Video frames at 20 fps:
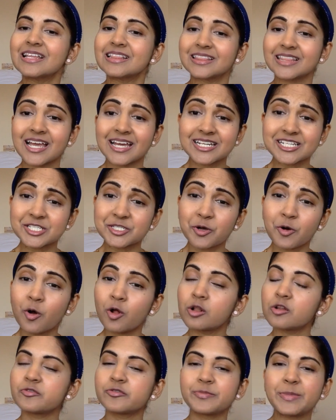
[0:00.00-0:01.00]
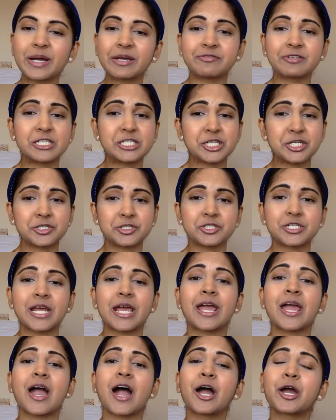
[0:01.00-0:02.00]
That is all for my video
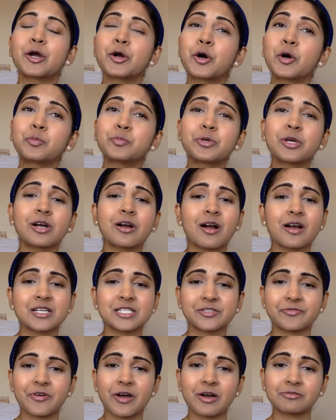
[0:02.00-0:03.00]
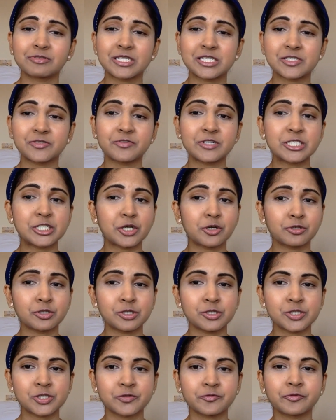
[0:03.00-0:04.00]
today. I hope you guys found this video
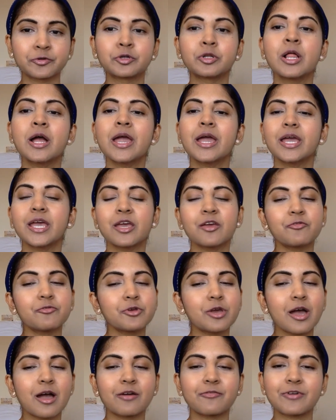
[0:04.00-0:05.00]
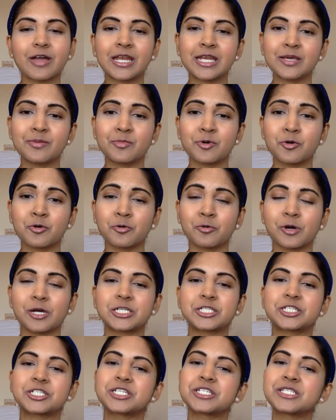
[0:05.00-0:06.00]
useful. If you have any more
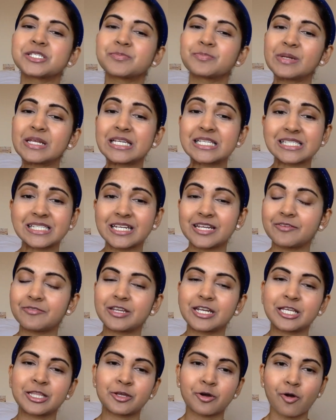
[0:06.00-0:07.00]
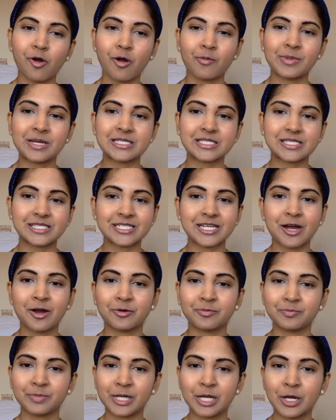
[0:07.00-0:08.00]
questions, please leave it in the comments
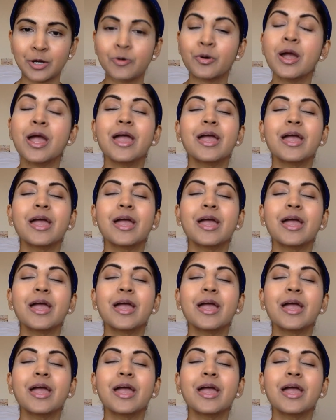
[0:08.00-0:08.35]
down below.